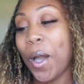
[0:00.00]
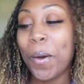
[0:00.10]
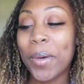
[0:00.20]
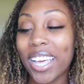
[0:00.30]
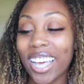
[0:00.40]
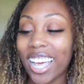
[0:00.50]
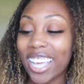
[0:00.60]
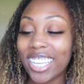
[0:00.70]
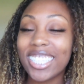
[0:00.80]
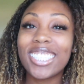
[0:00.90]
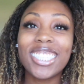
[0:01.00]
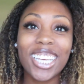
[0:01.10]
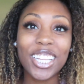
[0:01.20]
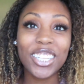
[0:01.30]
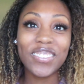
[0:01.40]
oh my gosh
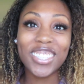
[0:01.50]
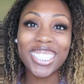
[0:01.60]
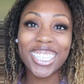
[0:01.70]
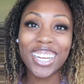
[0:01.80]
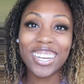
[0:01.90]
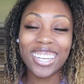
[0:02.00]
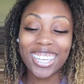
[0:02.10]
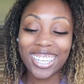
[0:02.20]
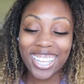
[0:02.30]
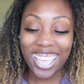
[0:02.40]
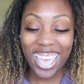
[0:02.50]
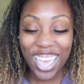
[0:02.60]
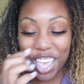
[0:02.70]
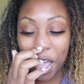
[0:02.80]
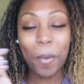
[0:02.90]
i love you
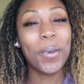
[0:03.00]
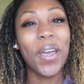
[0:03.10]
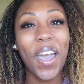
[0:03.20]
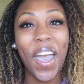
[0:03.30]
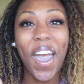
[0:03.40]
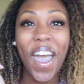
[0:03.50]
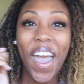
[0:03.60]
sarah